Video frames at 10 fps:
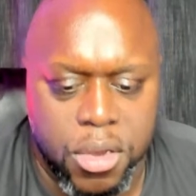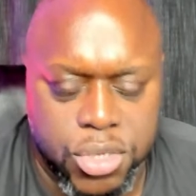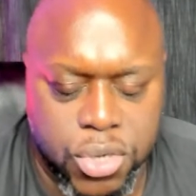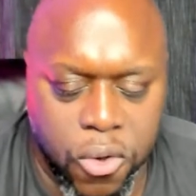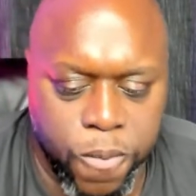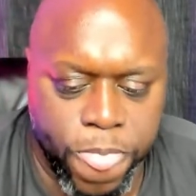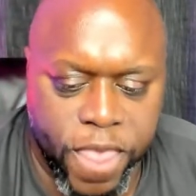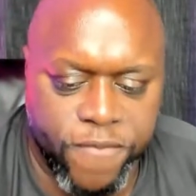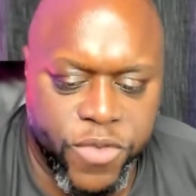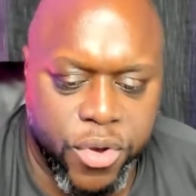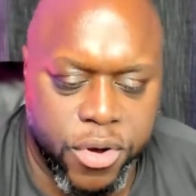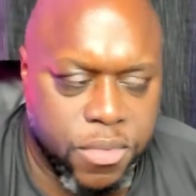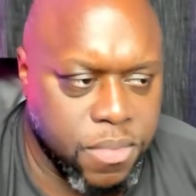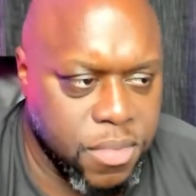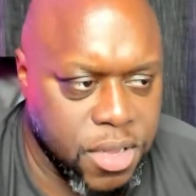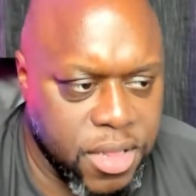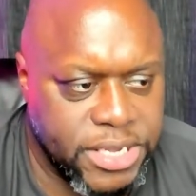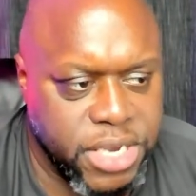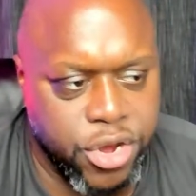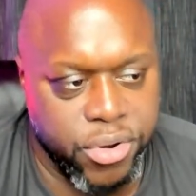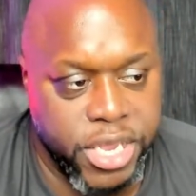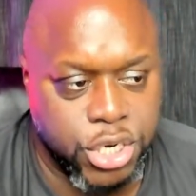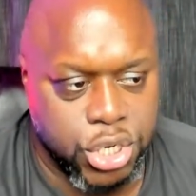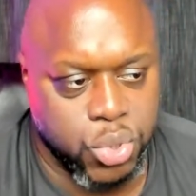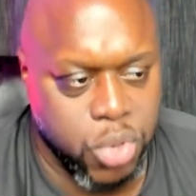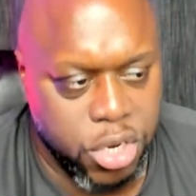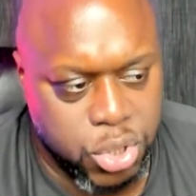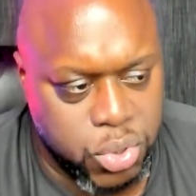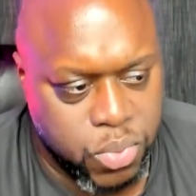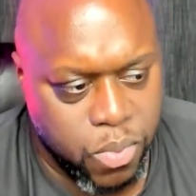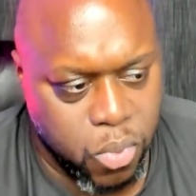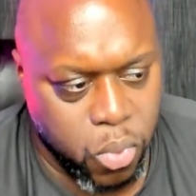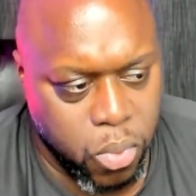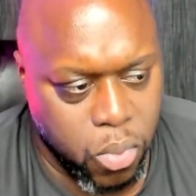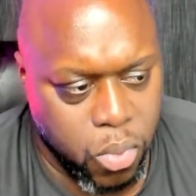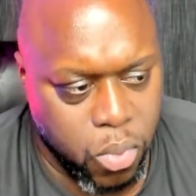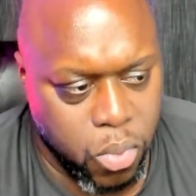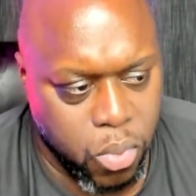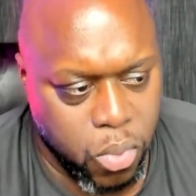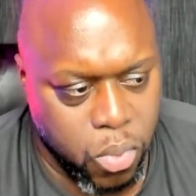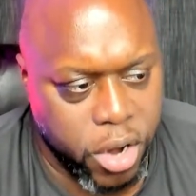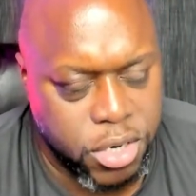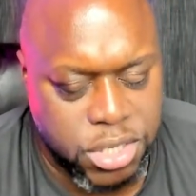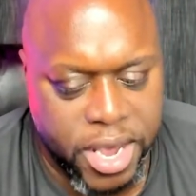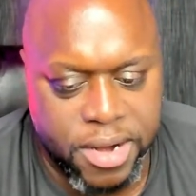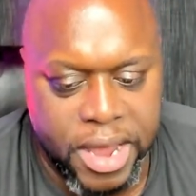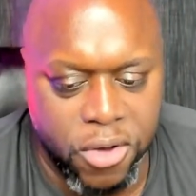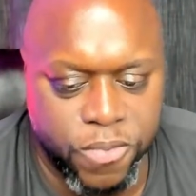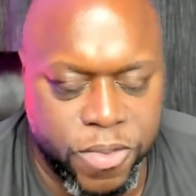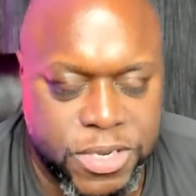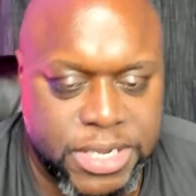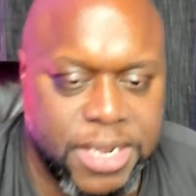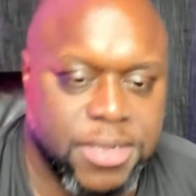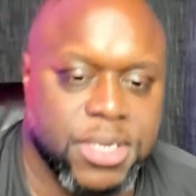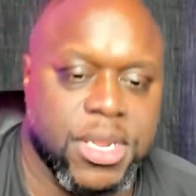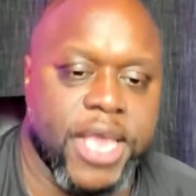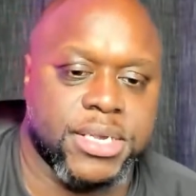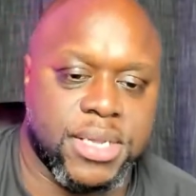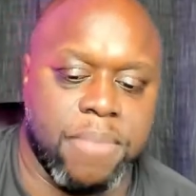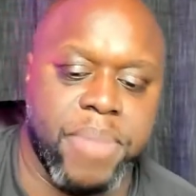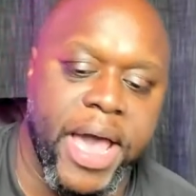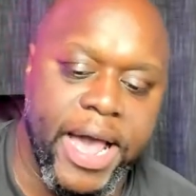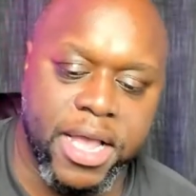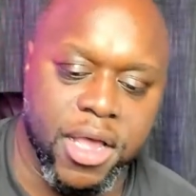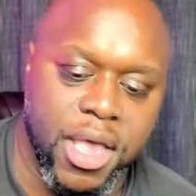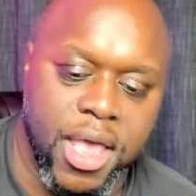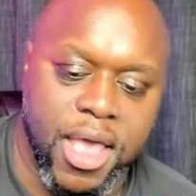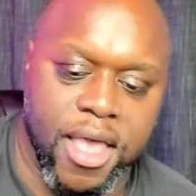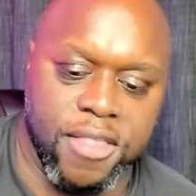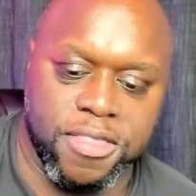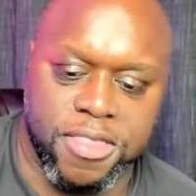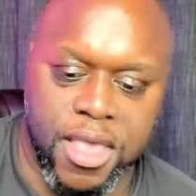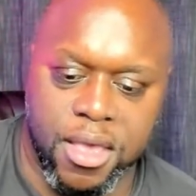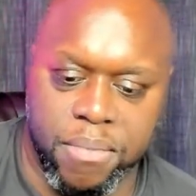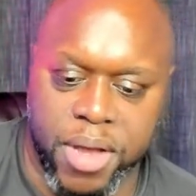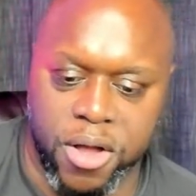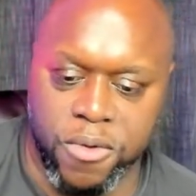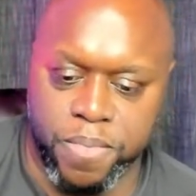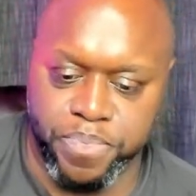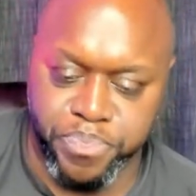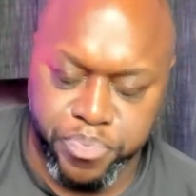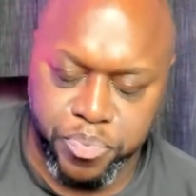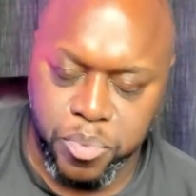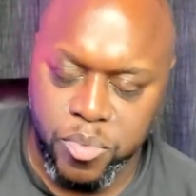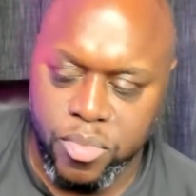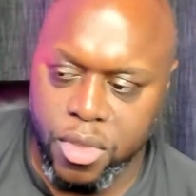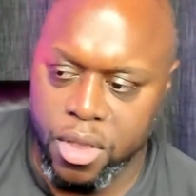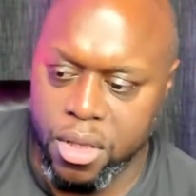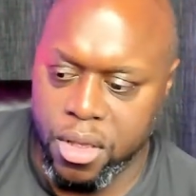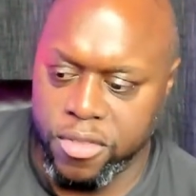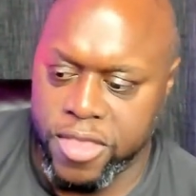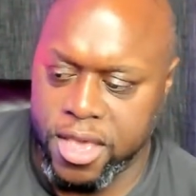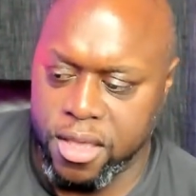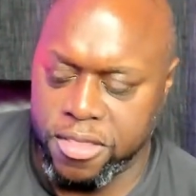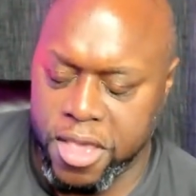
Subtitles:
So if let's say your niche is this water slide. Now take a step back and think about the